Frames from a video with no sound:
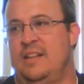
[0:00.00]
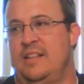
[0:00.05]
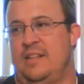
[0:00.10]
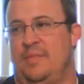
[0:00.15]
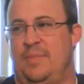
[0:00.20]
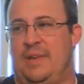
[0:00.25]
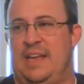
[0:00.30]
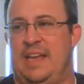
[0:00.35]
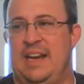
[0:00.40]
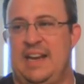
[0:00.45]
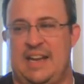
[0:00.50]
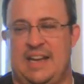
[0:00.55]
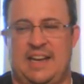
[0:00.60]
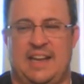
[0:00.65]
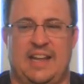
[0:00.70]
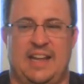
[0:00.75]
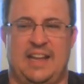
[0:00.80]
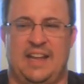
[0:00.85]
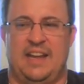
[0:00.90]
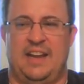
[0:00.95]
The beginning and
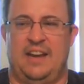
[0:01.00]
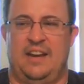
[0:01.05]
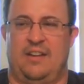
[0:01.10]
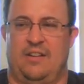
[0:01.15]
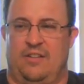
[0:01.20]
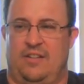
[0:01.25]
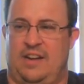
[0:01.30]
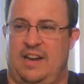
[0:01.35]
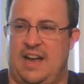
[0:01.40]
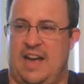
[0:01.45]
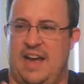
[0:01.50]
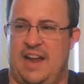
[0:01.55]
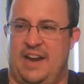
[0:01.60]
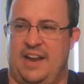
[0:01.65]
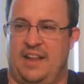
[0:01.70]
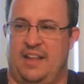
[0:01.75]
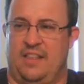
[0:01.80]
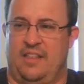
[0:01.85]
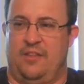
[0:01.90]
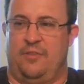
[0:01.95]
the end are kind
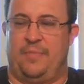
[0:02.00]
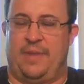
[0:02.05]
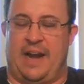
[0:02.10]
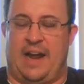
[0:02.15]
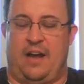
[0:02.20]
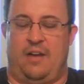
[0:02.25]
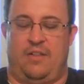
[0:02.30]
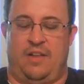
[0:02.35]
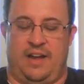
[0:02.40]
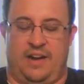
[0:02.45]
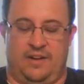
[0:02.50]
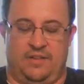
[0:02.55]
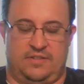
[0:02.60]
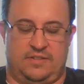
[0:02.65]
of a little bit outliers.